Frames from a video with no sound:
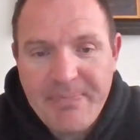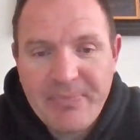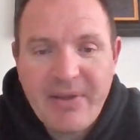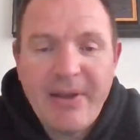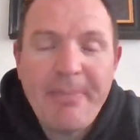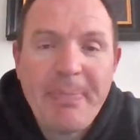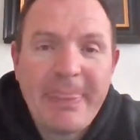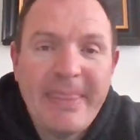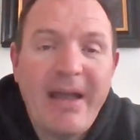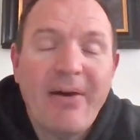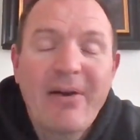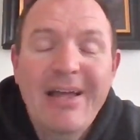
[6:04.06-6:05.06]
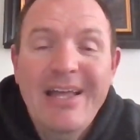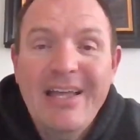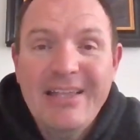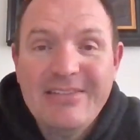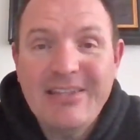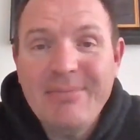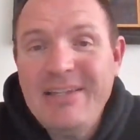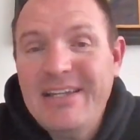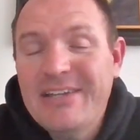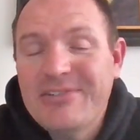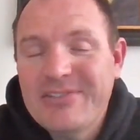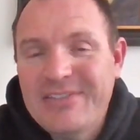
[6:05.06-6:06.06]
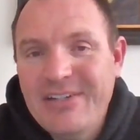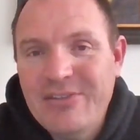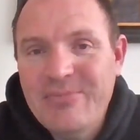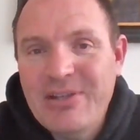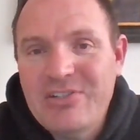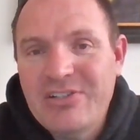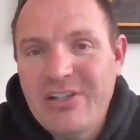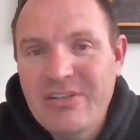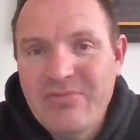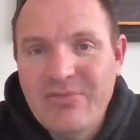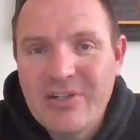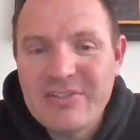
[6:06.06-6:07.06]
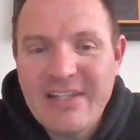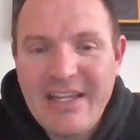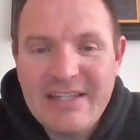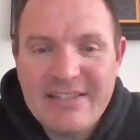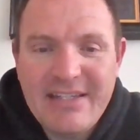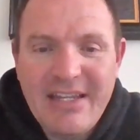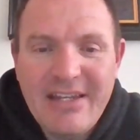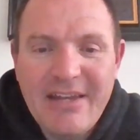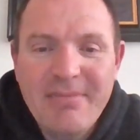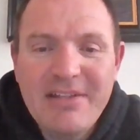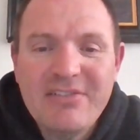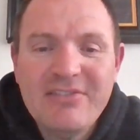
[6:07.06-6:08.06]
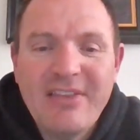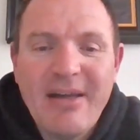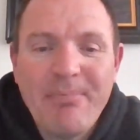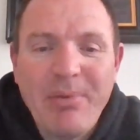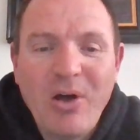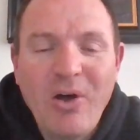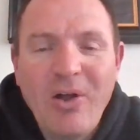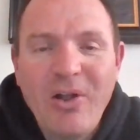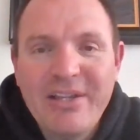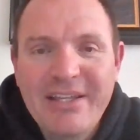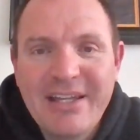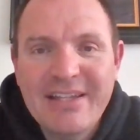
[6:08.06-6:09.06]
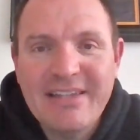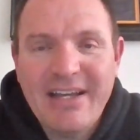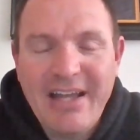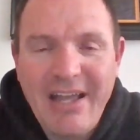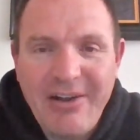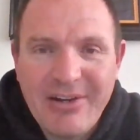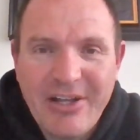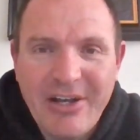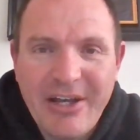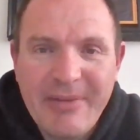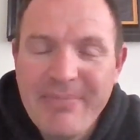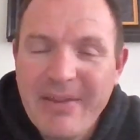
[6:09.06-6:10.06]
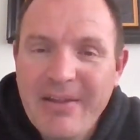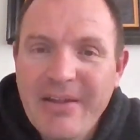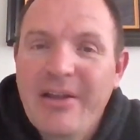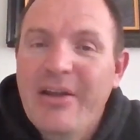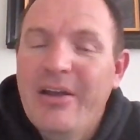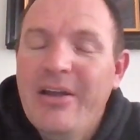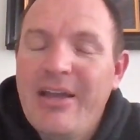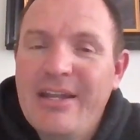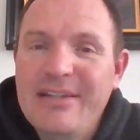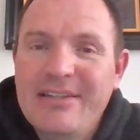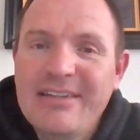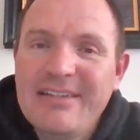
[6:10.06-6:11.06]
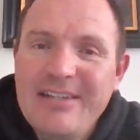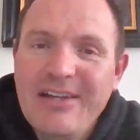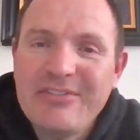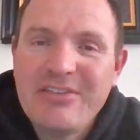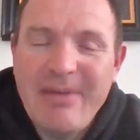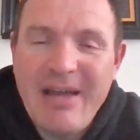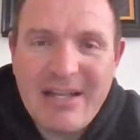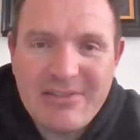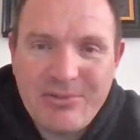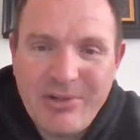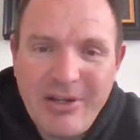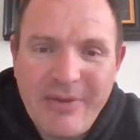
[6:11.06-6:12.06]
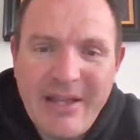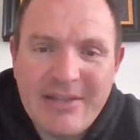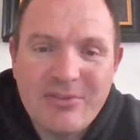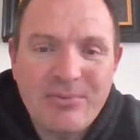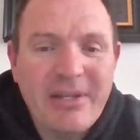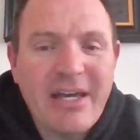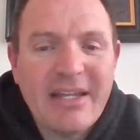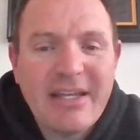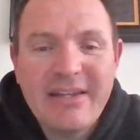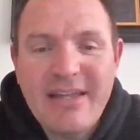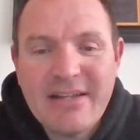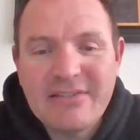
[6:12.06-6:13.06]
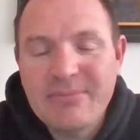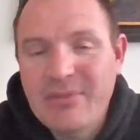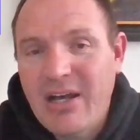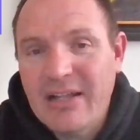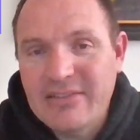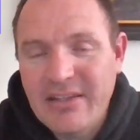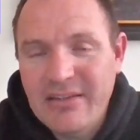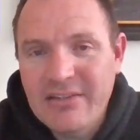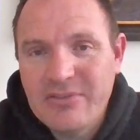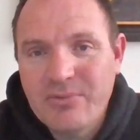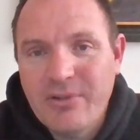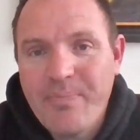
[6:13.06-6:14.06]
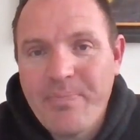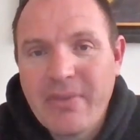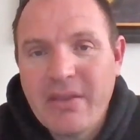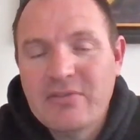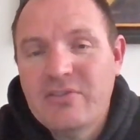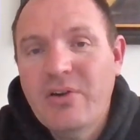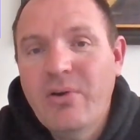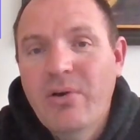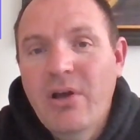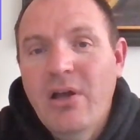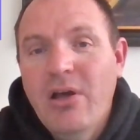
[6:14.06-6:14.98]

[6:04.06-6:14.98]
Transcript: Okay, now something interesting is mentioned in verse 18. It mentions that Paul gets a haircut, and it doesn't tell us the backstory on that. So we got to connect some dots on this one. So